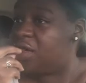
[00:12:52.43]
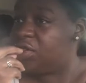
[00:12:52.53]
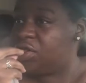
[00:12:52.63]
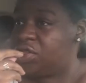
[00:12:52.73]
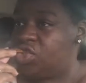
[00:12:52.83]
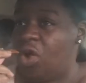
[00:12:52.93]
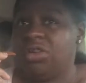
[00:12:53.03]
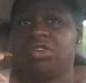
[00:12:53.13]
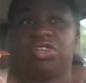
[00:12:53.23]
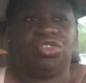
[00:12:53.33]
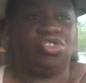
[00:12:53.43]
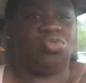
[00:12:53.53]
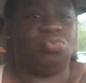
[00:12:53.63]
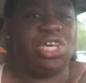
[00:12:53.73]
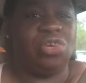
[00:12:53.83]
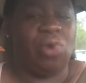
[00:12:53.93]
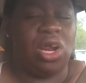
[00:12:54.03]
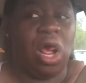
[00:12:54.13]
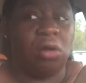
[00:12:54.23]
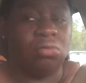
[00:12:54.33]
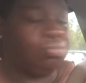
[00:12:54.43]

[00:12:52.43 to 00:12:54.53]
Yeah. It's just windy right now.